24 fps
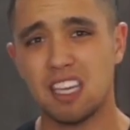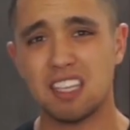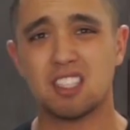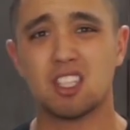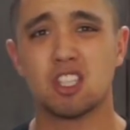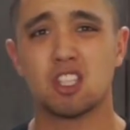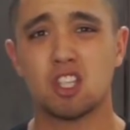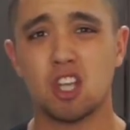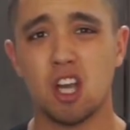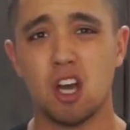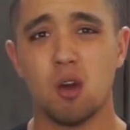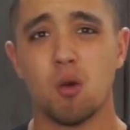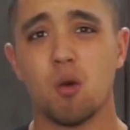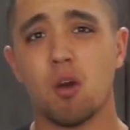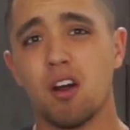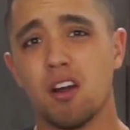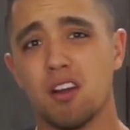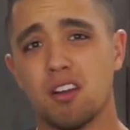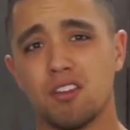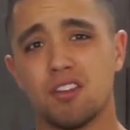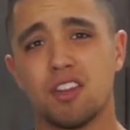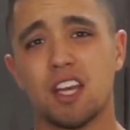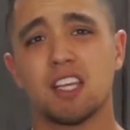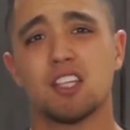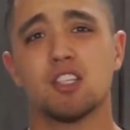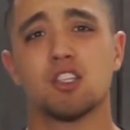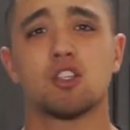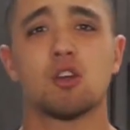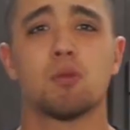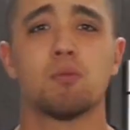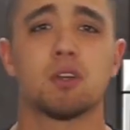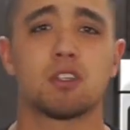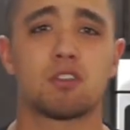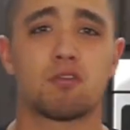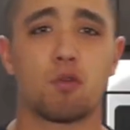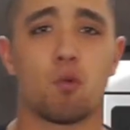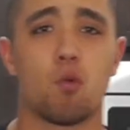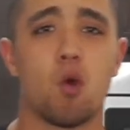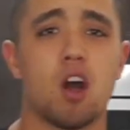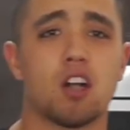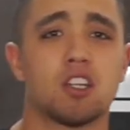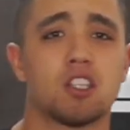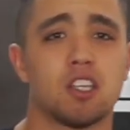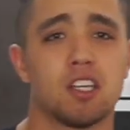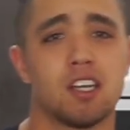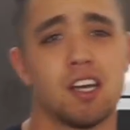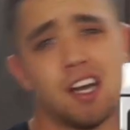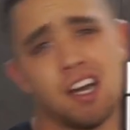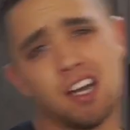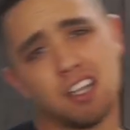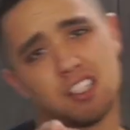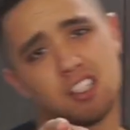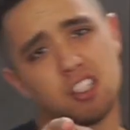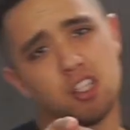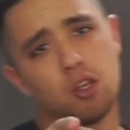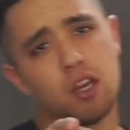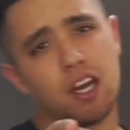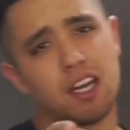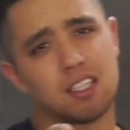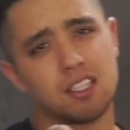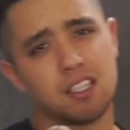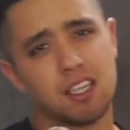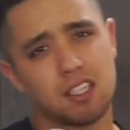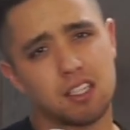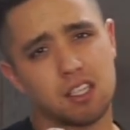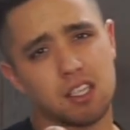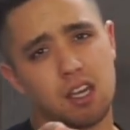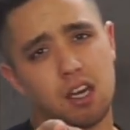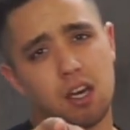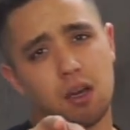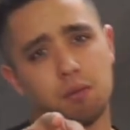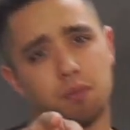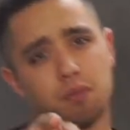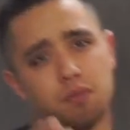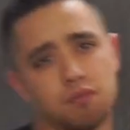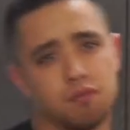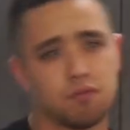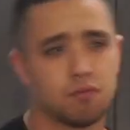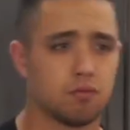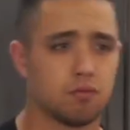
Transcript: That's the show. Thank you so much for watching. See you guys next time.